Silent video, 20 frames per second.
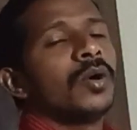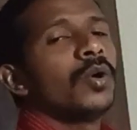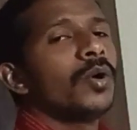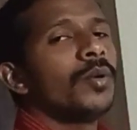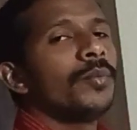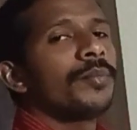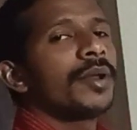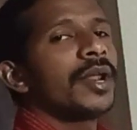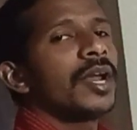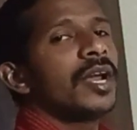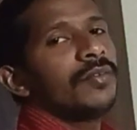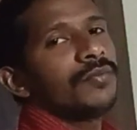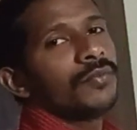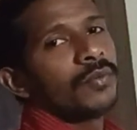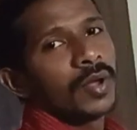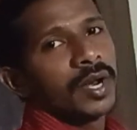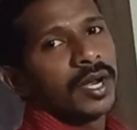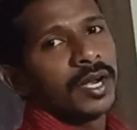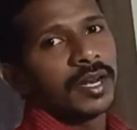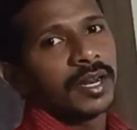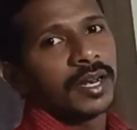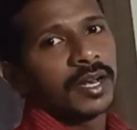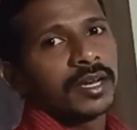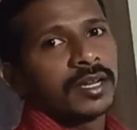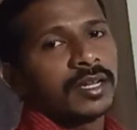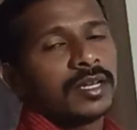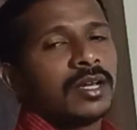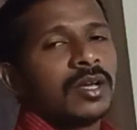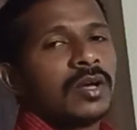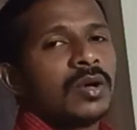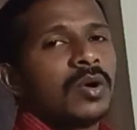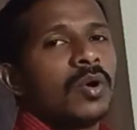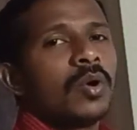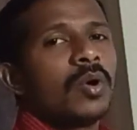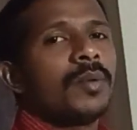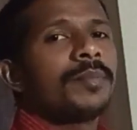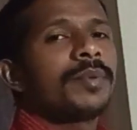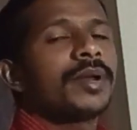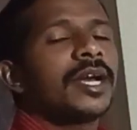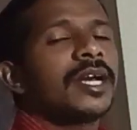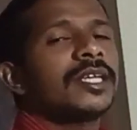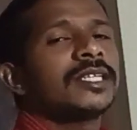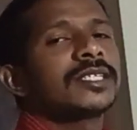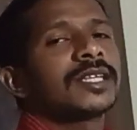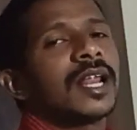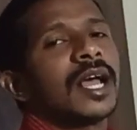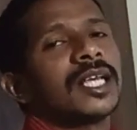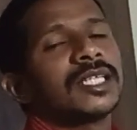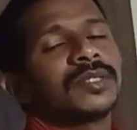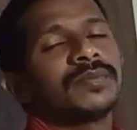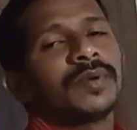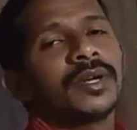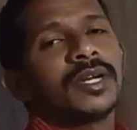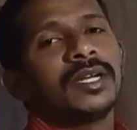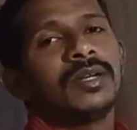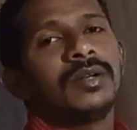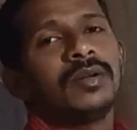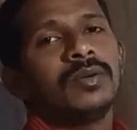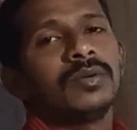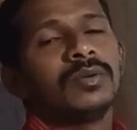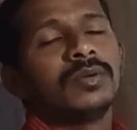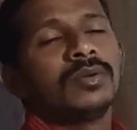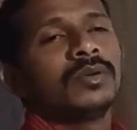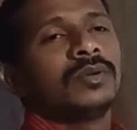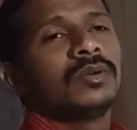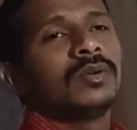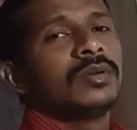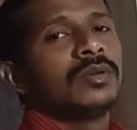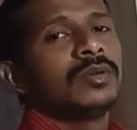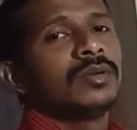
Home trade, foreign trade. Home trade is classified into